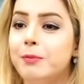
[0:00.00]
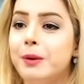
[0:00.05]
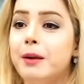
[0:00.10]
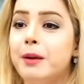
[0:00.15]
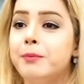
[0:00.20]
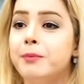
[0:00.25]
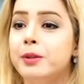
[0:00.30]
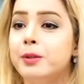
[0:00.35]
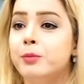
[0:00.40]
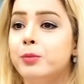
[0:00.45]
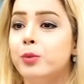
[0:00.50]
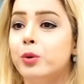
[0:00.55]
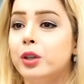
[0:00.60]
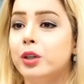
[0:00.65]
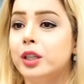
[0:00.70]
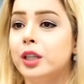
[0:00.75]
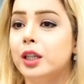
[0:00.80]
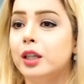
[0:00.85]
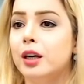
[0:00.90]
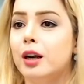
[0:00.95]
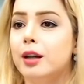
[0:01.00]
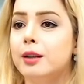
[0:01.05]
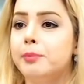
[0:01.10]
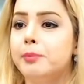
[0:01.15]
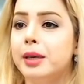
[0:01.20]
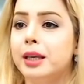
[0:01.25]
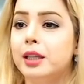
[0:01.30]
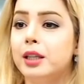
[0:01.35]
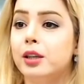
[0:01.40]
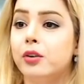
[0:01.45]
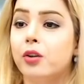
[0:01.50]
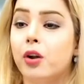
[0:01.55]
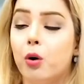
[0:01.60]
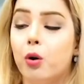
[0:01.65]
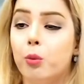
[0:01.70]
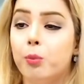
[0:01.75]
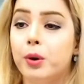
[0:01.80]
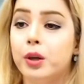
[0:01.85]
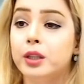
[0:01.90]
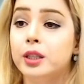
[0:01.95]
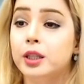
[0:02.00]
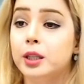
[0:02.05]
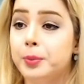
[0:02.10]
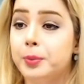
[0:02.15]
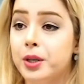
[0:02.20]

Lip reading: have been working on making robotic